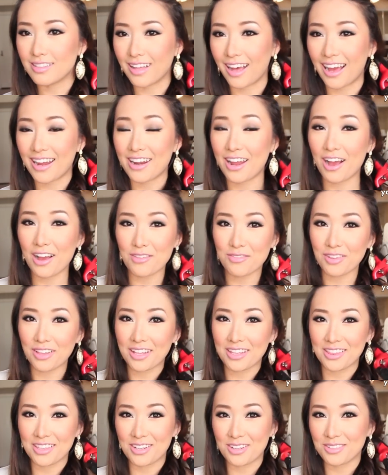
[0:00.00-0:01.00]
Uh, now I feel
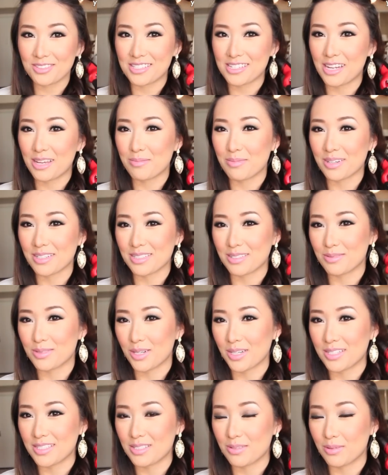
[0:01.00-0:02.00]
like the nosy neighbor because I'm
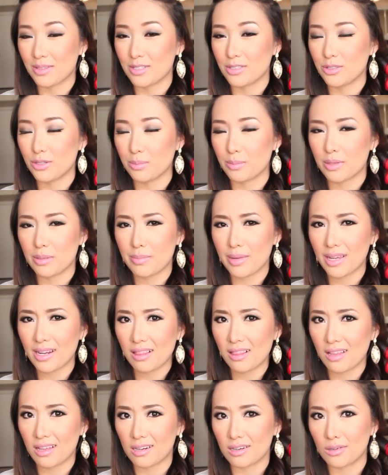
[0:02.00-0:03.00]
trying to see what they're doing. But they're making
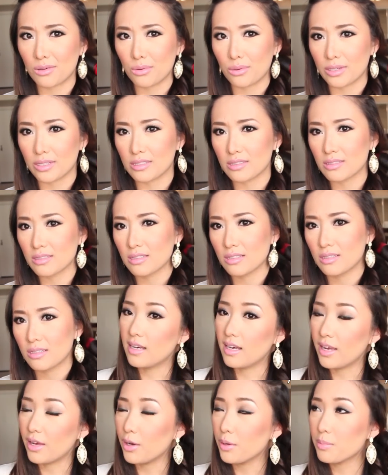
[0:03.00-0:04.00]
a lot of noise.
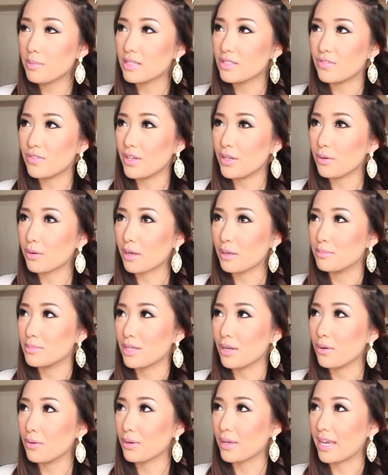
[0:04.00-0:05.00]
I hope this video comes
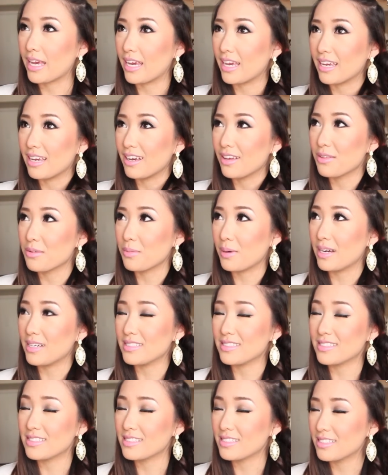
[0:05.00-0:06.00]
out okay.
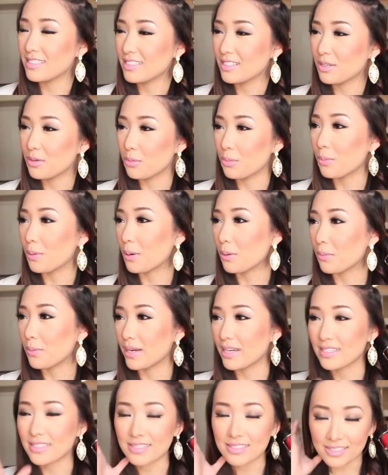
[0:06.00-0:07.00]
Otherwise, what a
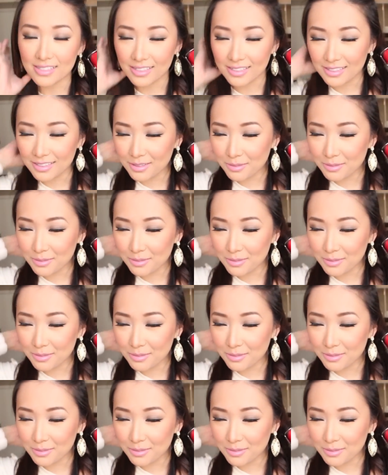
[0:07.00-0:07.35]
waste.